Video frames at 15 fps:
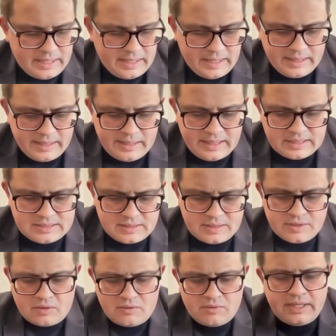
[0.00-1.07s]
at this,
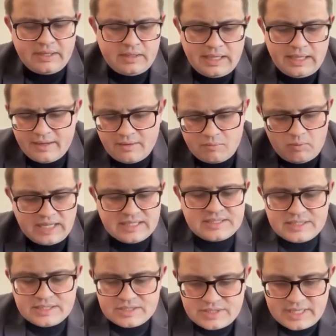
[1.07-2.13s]
like once
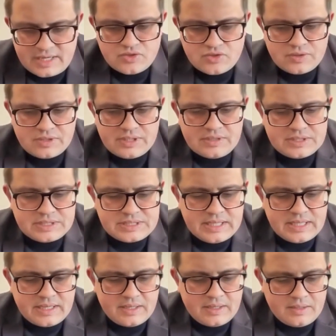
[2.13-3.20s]
in a century, there's
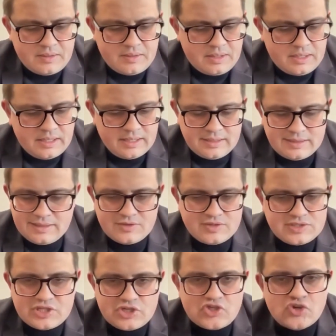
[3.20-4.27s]

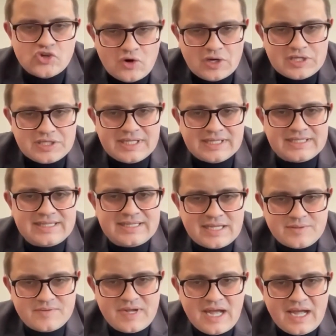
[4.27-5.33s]
this choice that
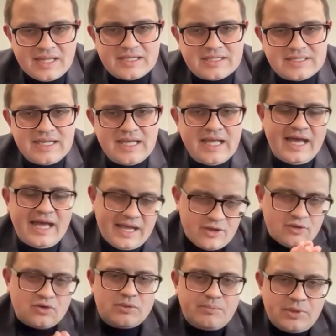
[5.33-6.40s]
stands behind us. Are you
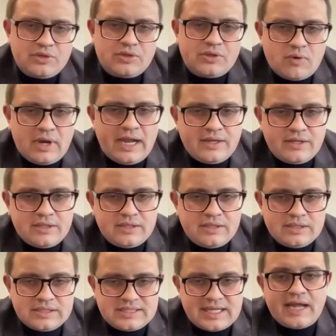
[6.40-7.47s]
going to be on the right
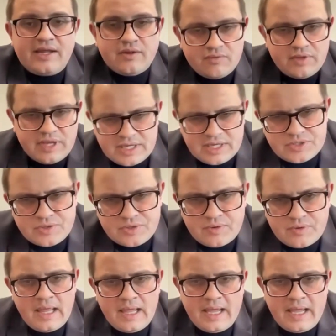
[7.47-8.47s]
side of the history?